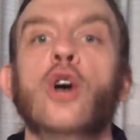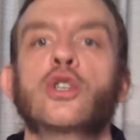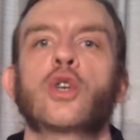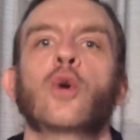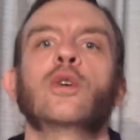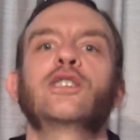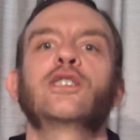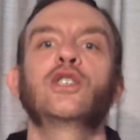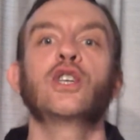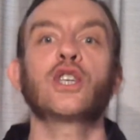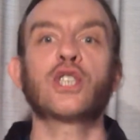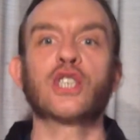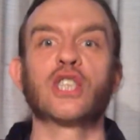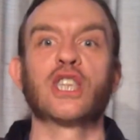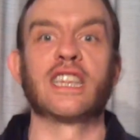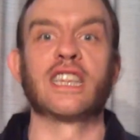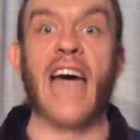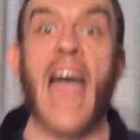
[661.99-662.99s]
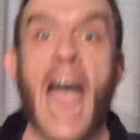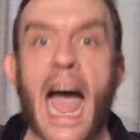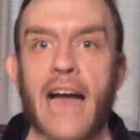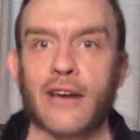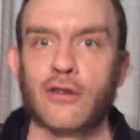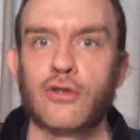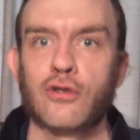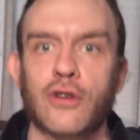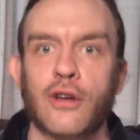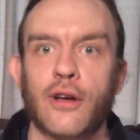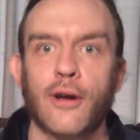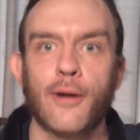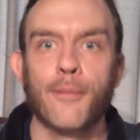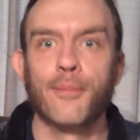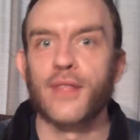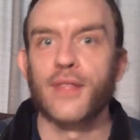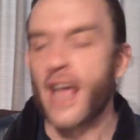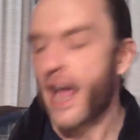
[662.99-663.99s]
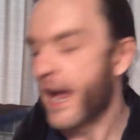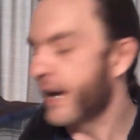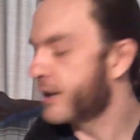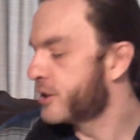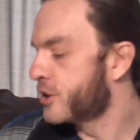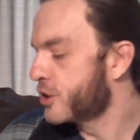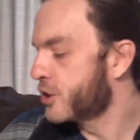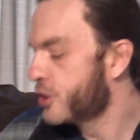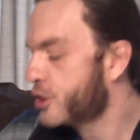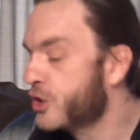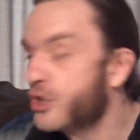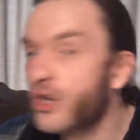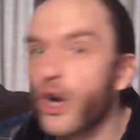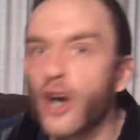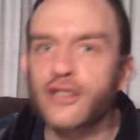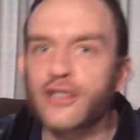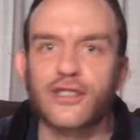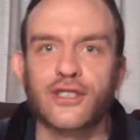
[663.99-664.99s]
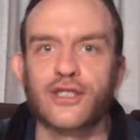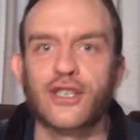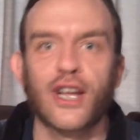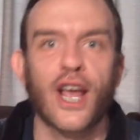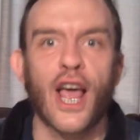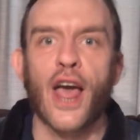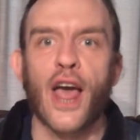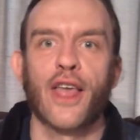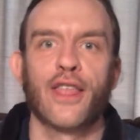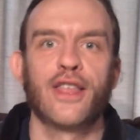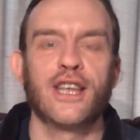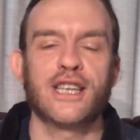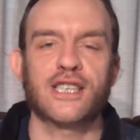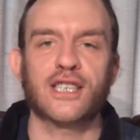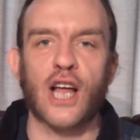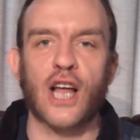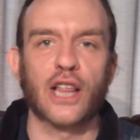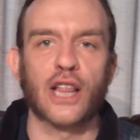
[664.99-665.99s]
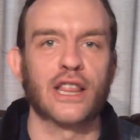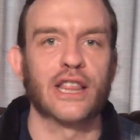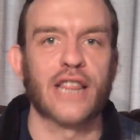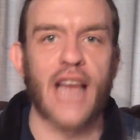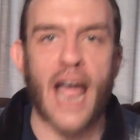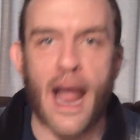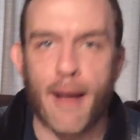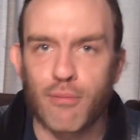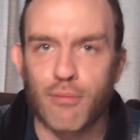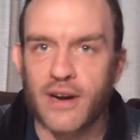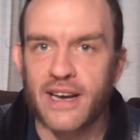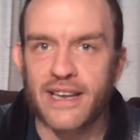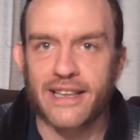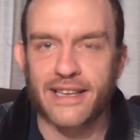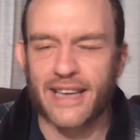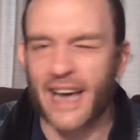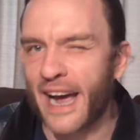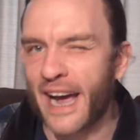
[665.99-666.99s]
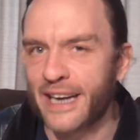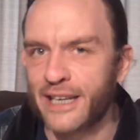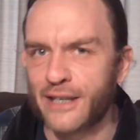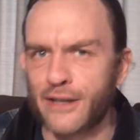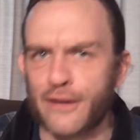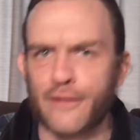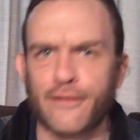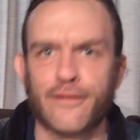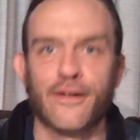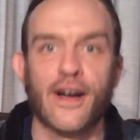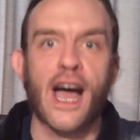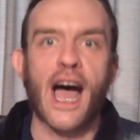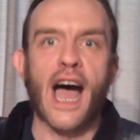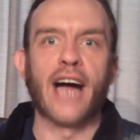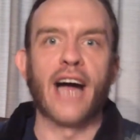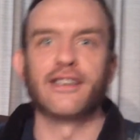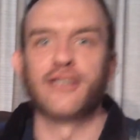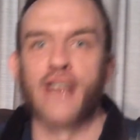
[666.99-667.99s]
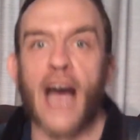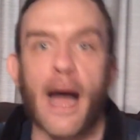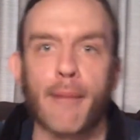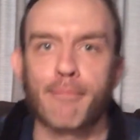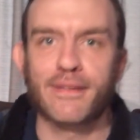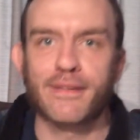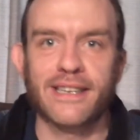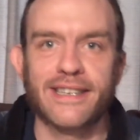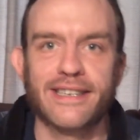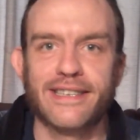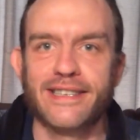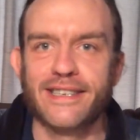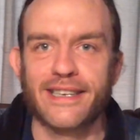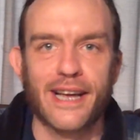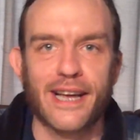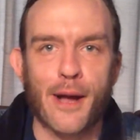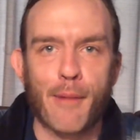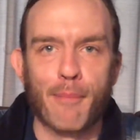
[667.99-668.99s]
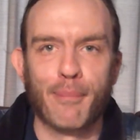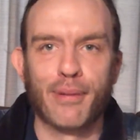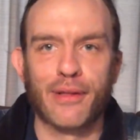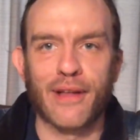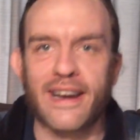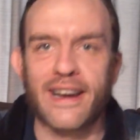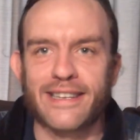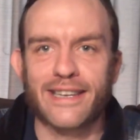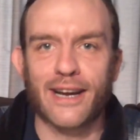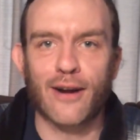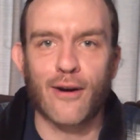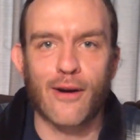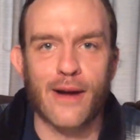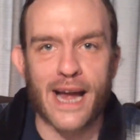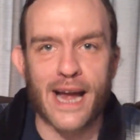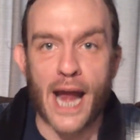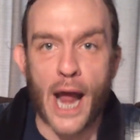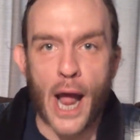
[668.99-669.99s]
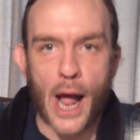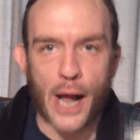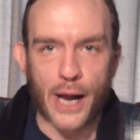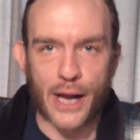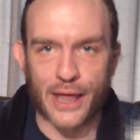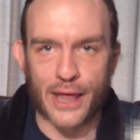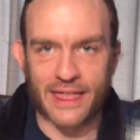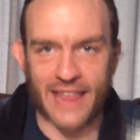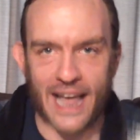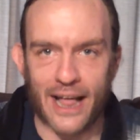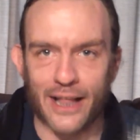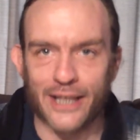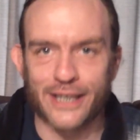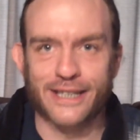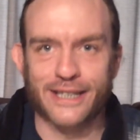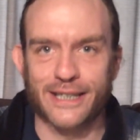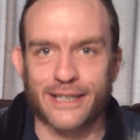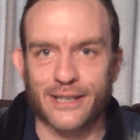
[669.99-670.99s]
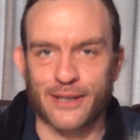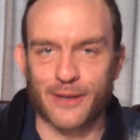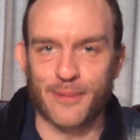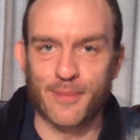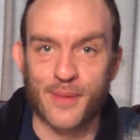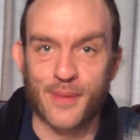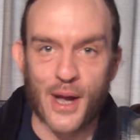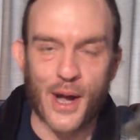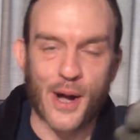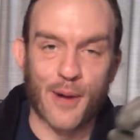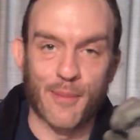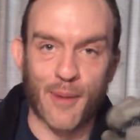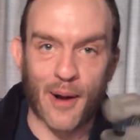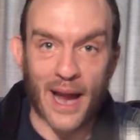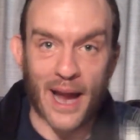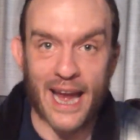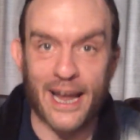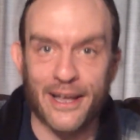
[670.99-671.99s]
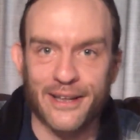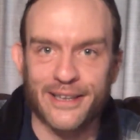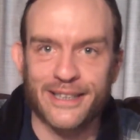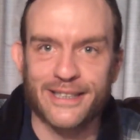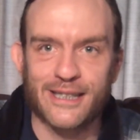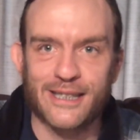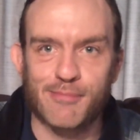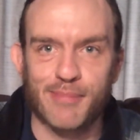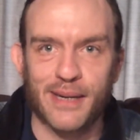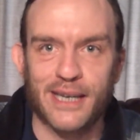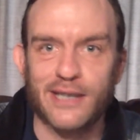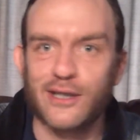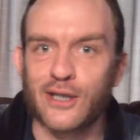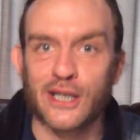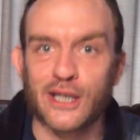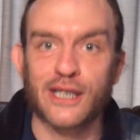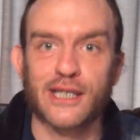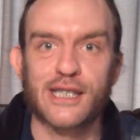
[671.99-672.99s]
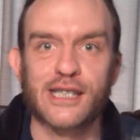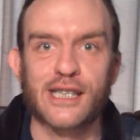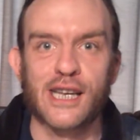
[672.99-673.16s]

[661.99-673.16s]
So it's just that. It's just this elaborate kind of adopted planetary Catholicism among alien species,